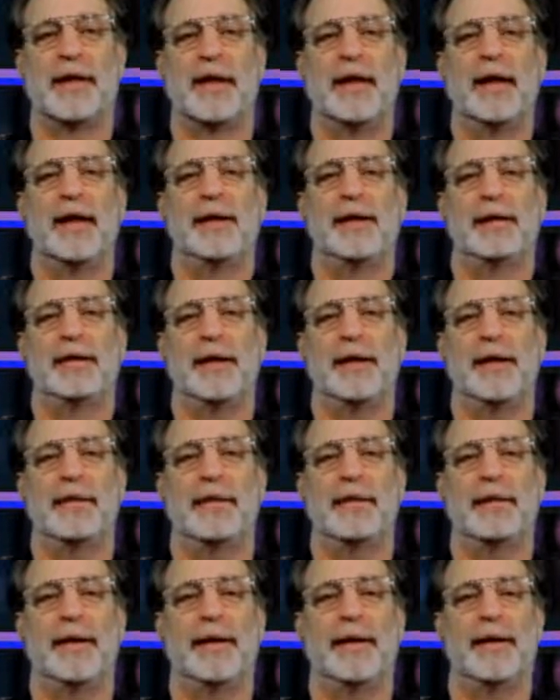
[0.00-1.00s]

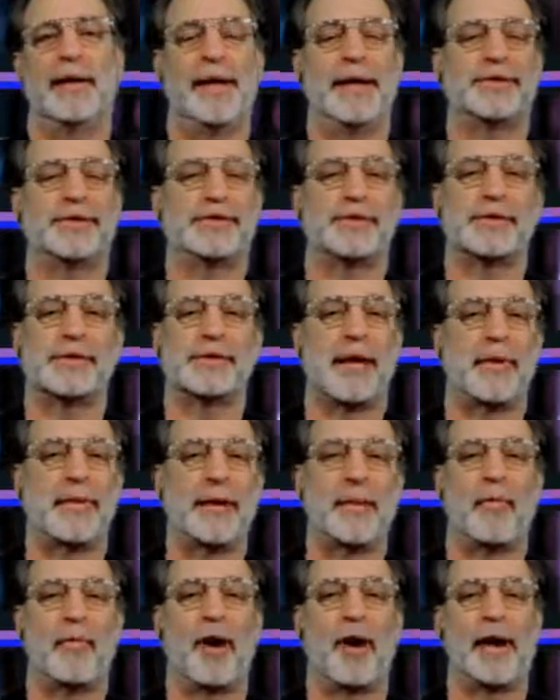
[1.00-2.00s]
It's just like when the
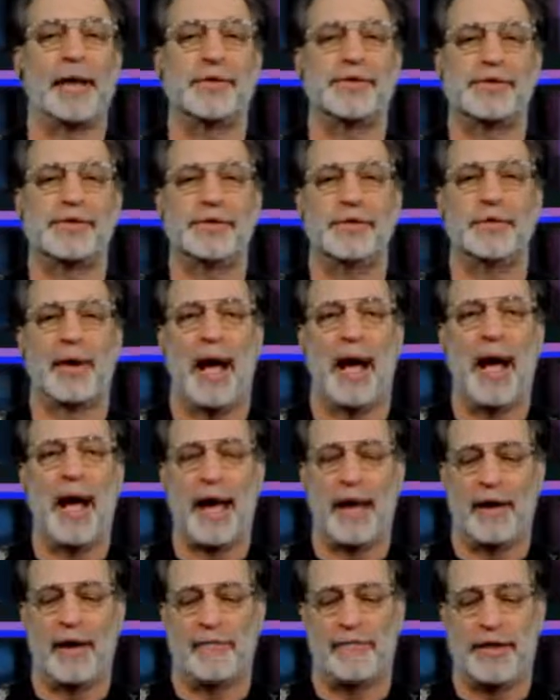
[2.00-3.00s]
market is too high,
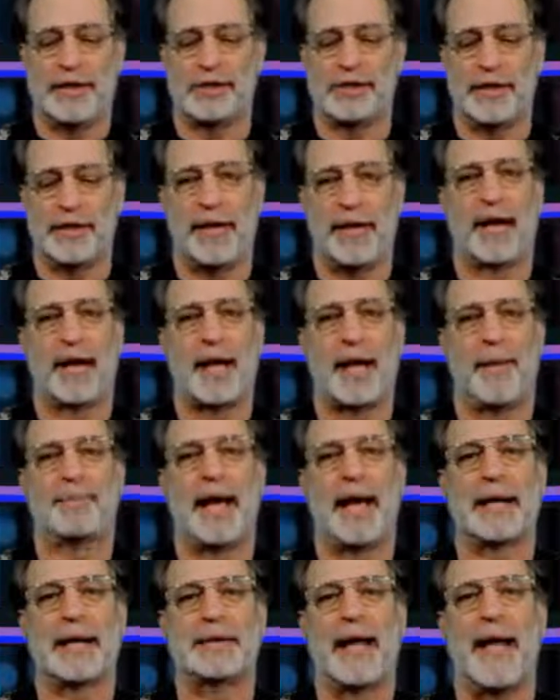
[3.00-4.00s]
eventually it comes
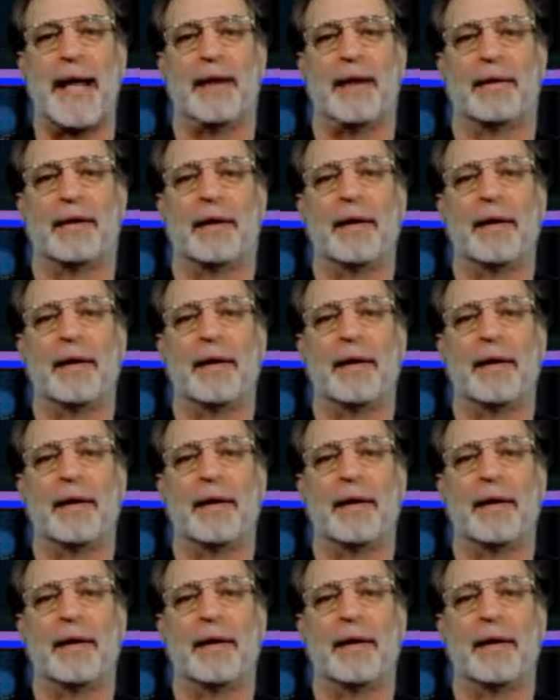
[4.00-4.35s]
back down.